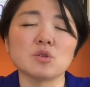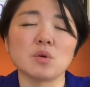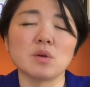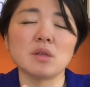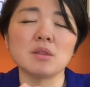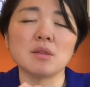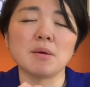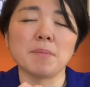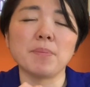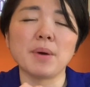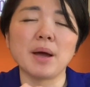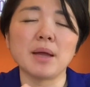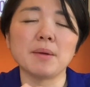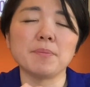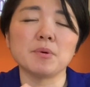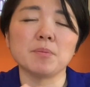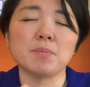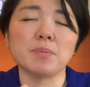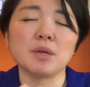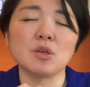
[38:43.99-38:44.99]
or in the
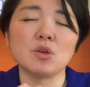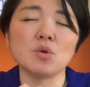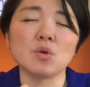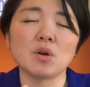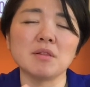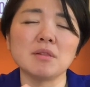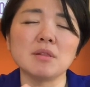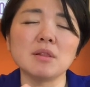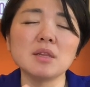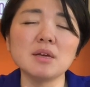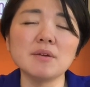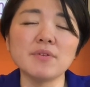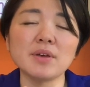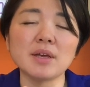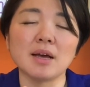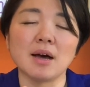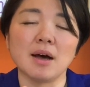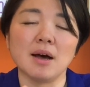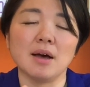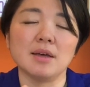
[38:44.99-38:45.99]
Bible, but you are a living
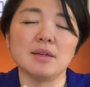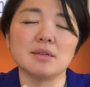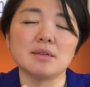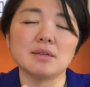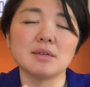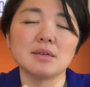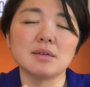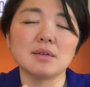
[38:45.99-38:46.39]
God,